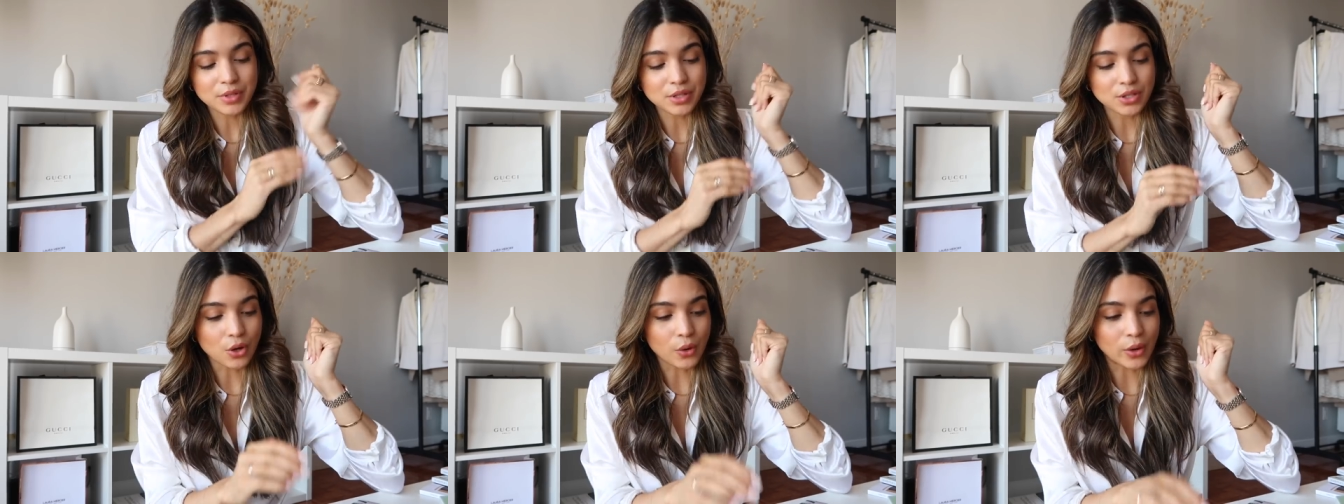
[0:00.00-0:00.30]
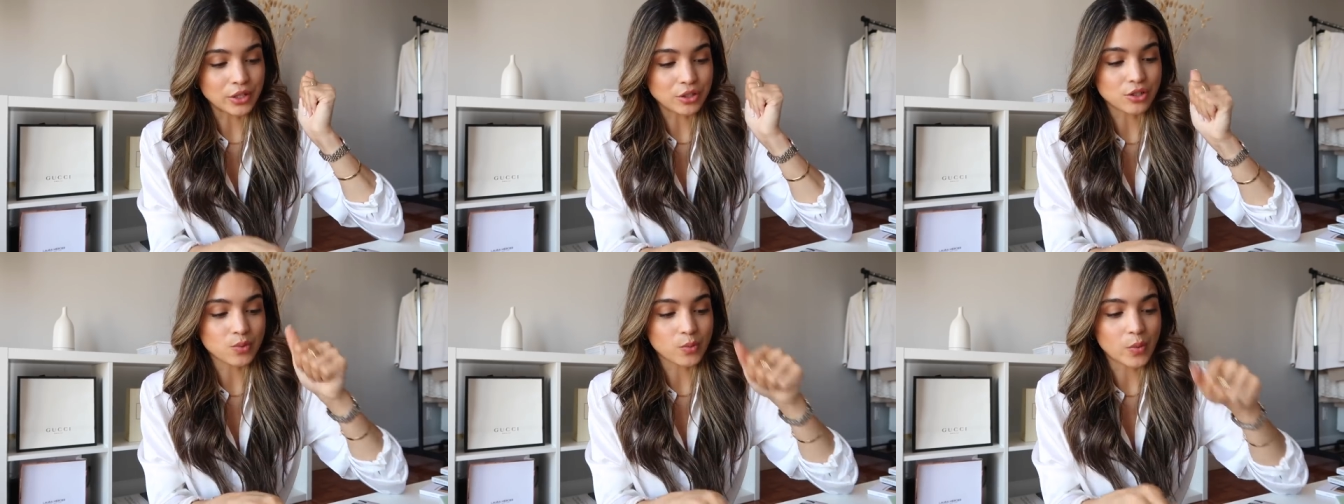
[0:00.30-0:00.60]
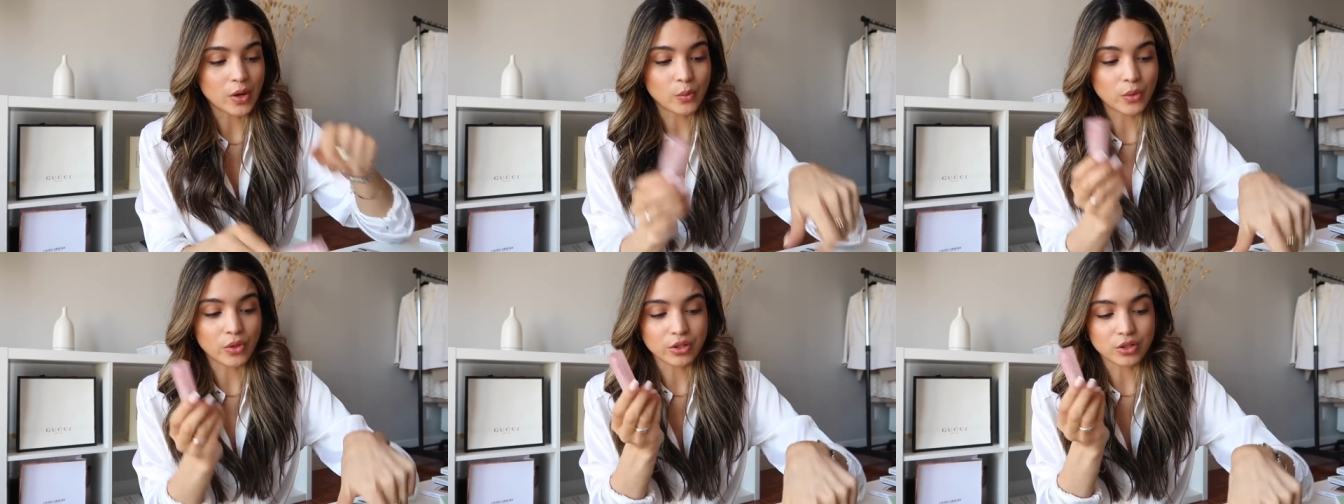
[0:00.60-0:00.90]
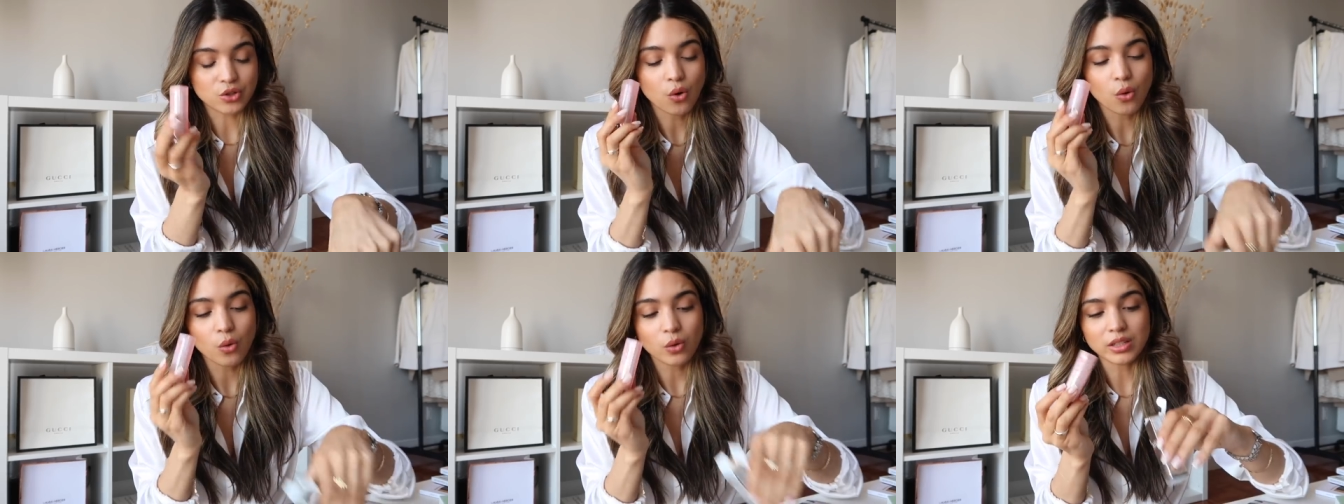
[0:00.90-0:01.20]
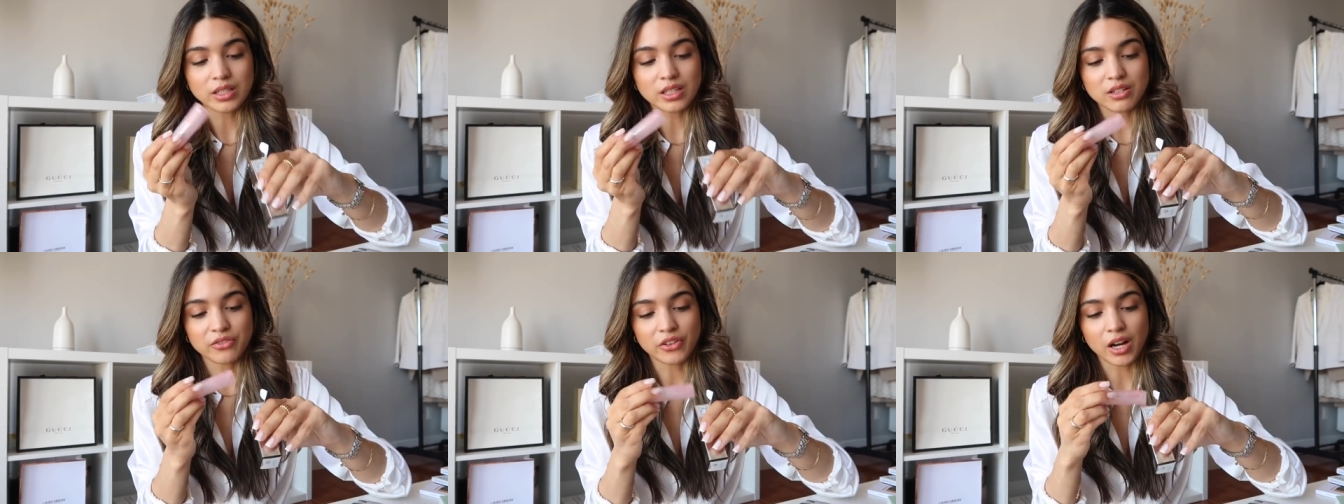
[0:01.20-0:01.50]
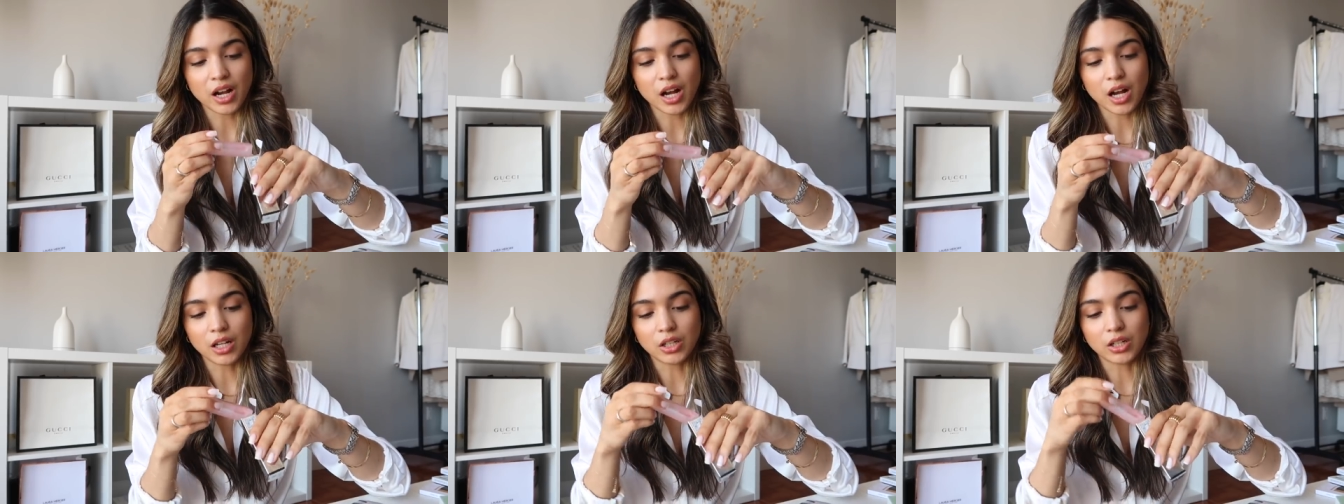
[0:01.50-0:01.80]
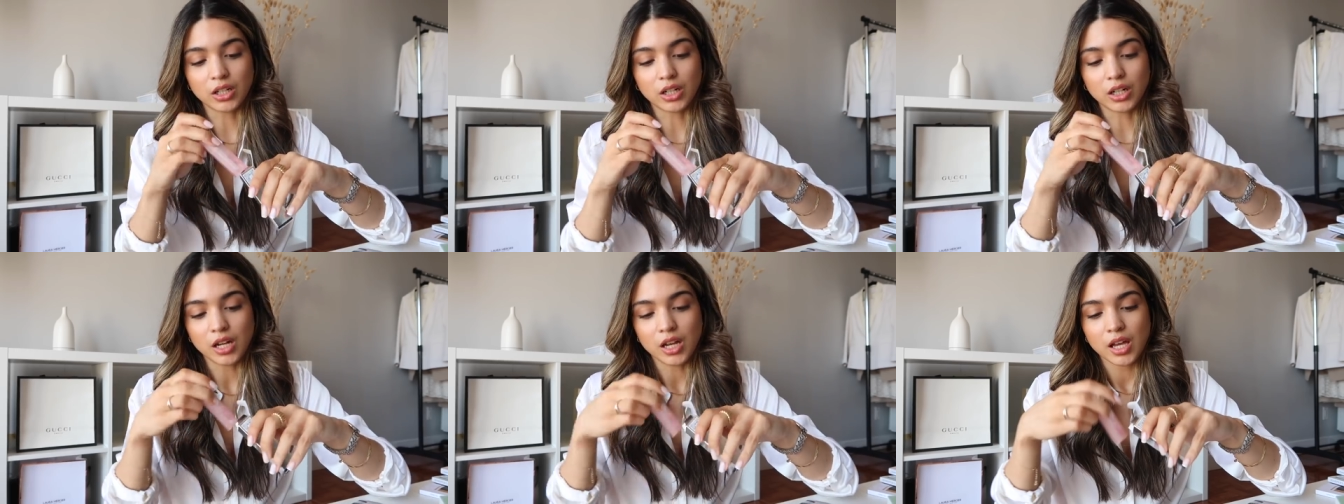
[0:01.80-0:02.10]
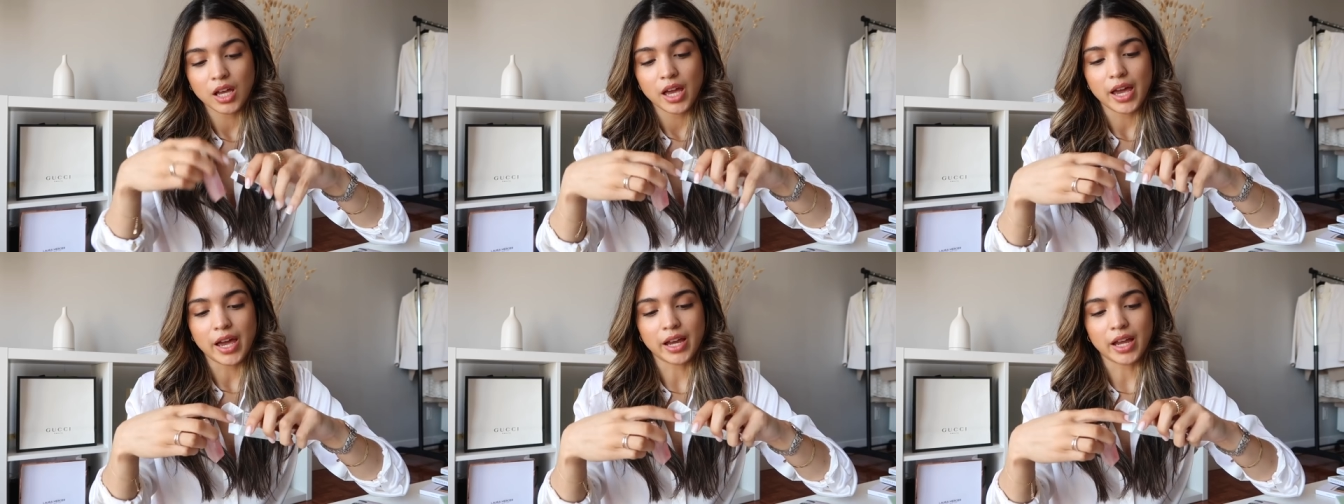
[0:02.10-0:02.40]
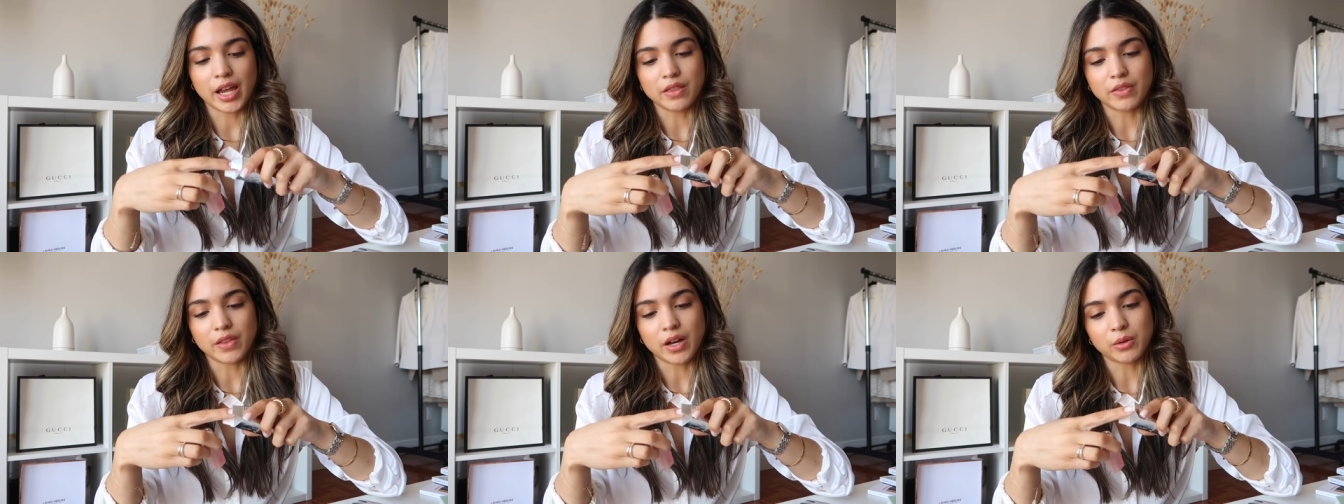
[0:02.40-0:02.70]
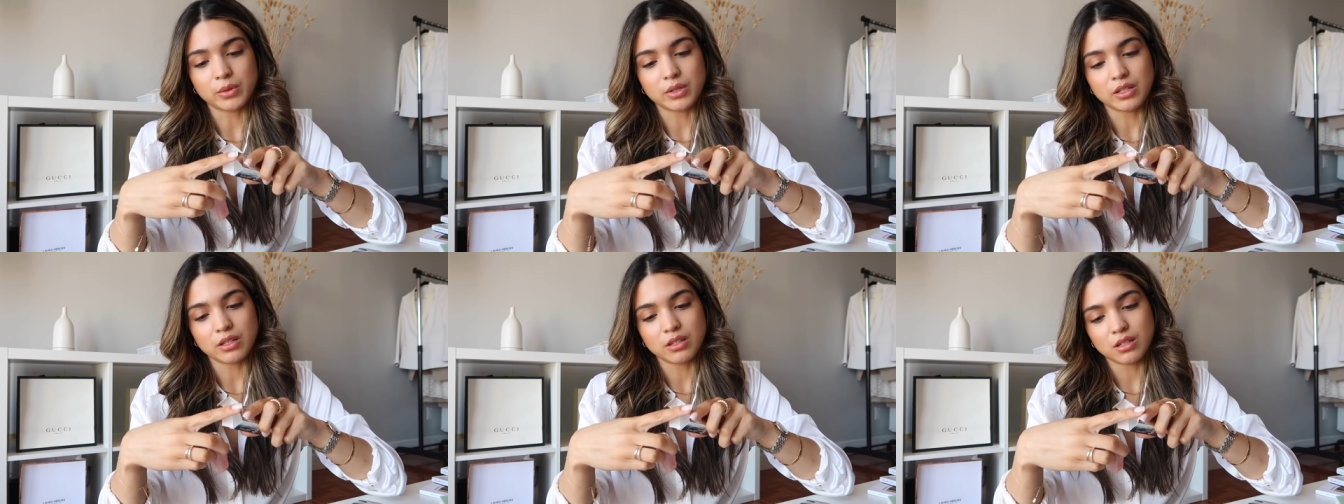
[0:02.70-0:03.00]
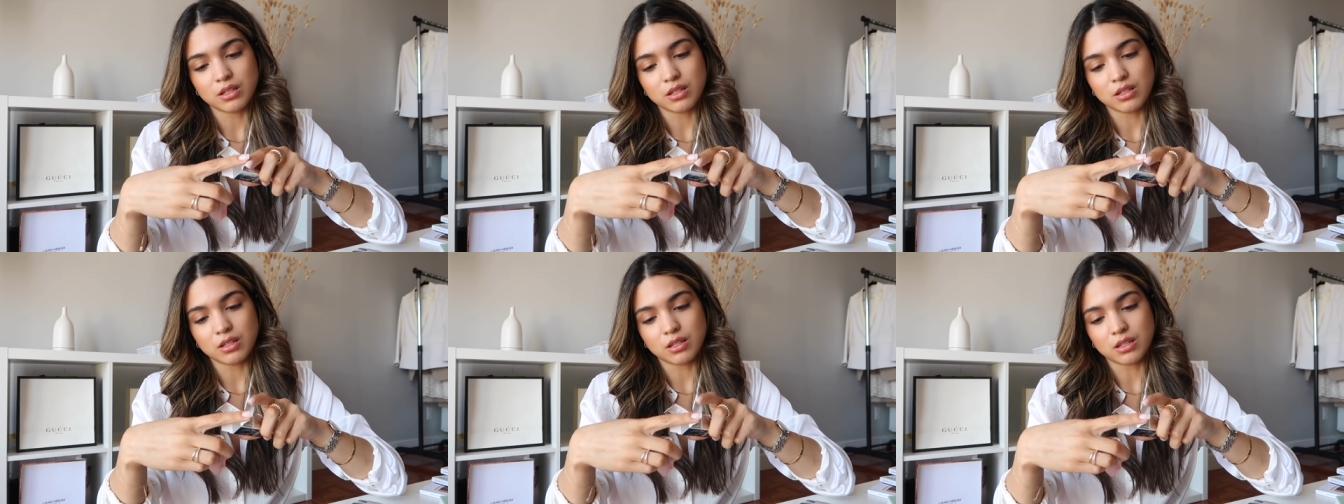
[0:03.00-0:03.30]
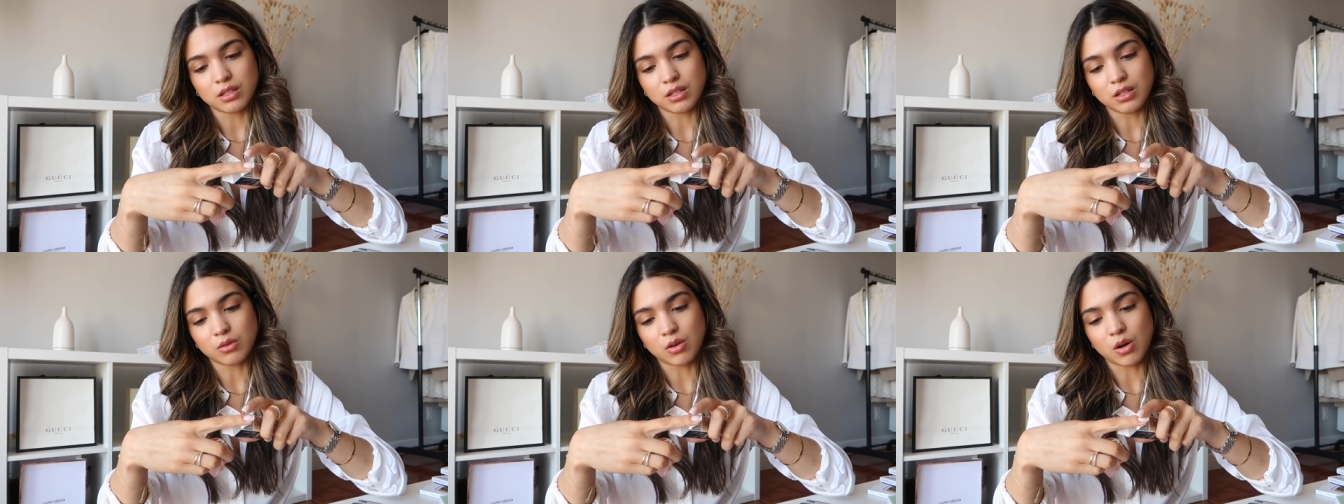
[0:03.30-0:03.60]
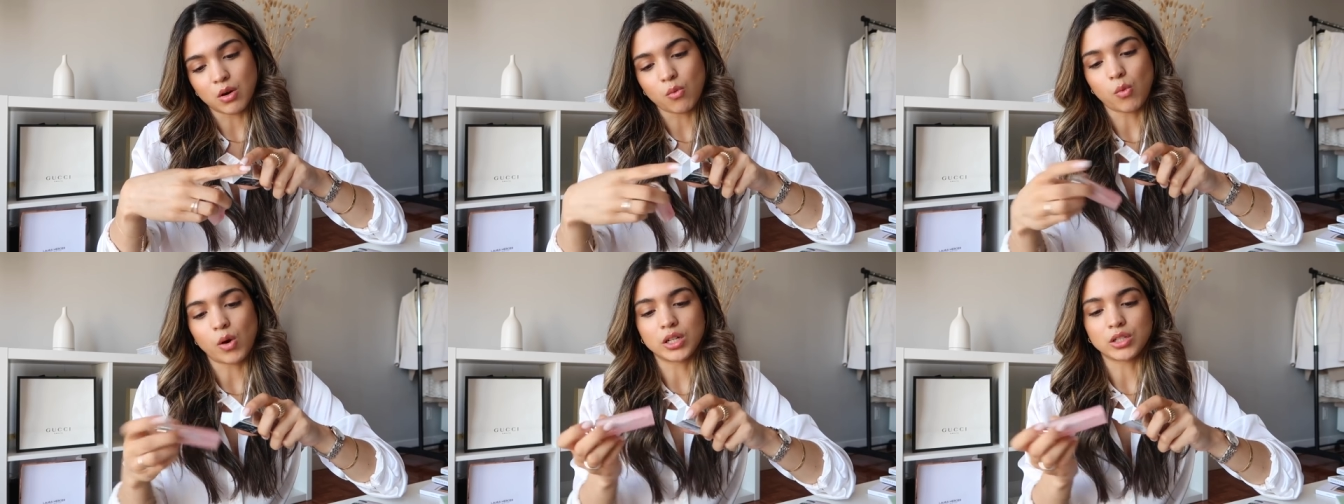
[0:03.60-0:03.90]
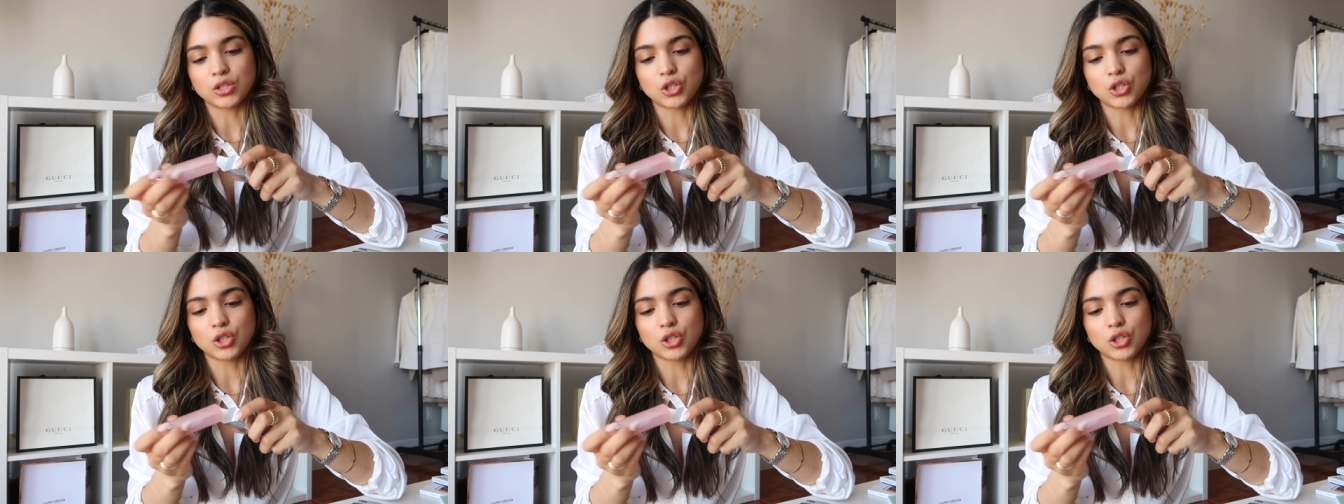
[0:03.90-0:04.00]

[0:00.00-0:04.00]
So I just went with a totally different color. Again, that was 012